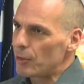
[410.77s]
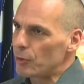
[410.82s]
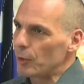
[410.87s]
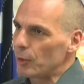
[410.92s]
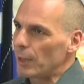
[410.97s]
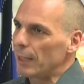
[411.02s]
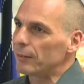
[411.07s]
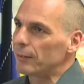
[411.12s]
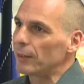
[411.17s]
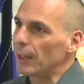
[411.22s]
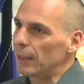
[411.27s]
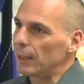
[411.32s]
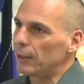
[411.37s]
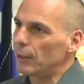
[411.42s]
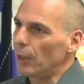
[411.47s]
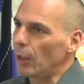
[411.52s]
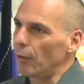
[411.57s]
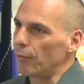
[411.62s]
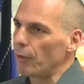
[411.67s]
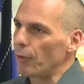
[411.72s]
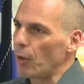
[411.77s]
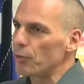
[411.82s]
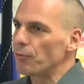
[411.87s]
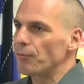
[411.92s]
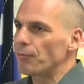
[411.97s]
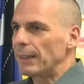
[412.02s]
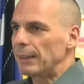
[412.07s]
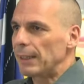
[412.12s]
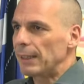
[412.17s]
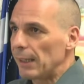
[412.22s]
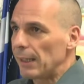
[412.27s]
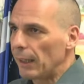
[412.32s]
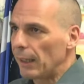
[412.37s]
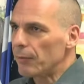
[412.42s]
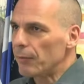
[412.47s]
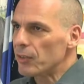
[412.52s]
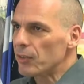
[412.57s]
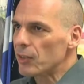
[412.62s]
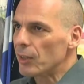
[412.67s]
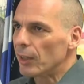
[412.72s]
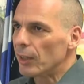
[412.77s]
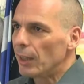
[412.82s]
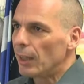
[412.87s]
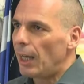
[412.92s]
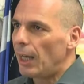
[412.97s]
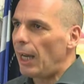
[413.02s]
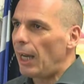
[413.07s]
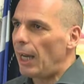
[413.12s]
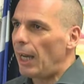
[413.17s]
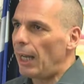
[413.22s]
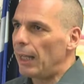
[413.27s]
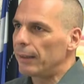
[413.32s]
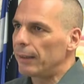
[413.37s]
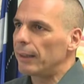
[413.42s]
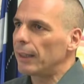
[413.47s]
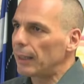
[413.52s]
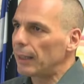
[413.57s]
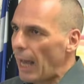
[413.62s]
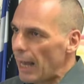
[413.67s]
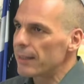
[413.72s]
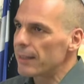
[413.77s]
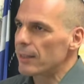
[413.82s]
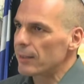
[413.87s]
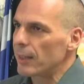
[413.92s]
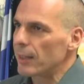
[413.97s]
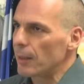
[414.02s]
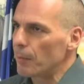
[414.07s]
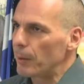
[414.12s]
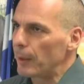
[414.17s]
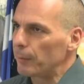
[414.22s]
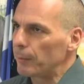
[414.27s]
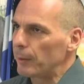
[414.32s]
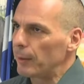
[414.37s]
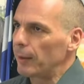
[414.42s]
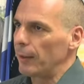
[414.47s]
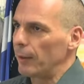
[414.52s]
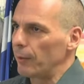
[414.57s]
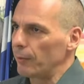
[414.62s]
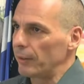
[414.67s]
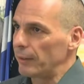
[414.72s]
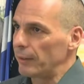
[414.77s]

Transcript: to get rid of those funding cliffs and the unsustainability of the